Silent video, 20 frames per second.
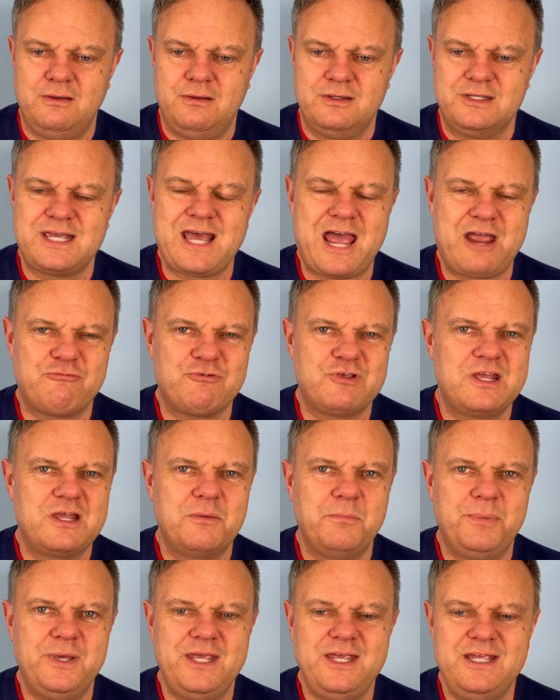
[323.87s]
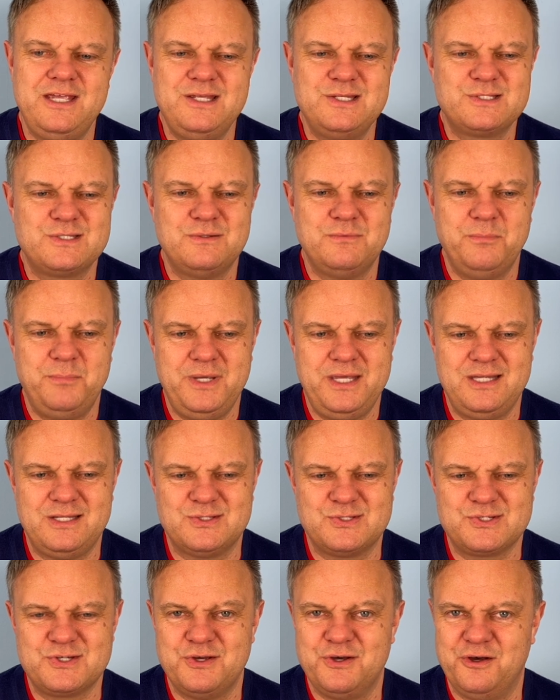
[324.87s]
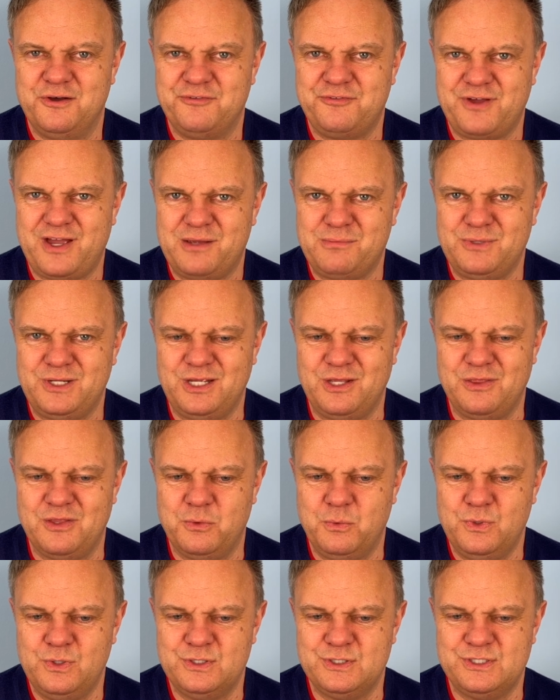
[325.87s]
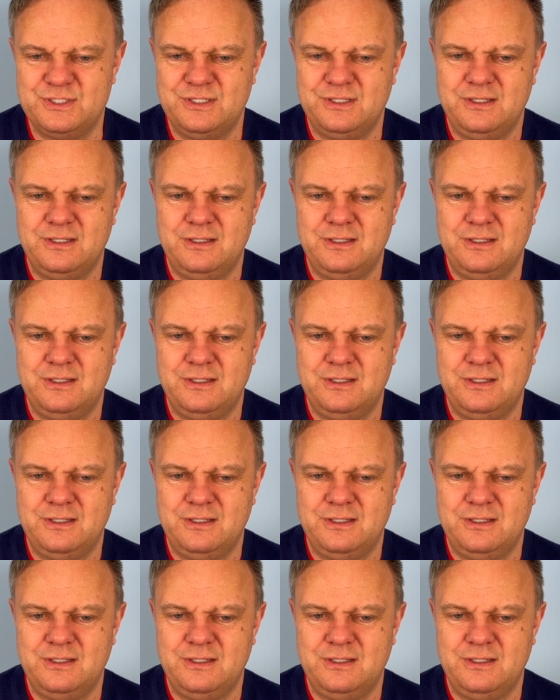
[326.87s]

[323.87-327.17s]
carrying peas and beans to her family in the wood.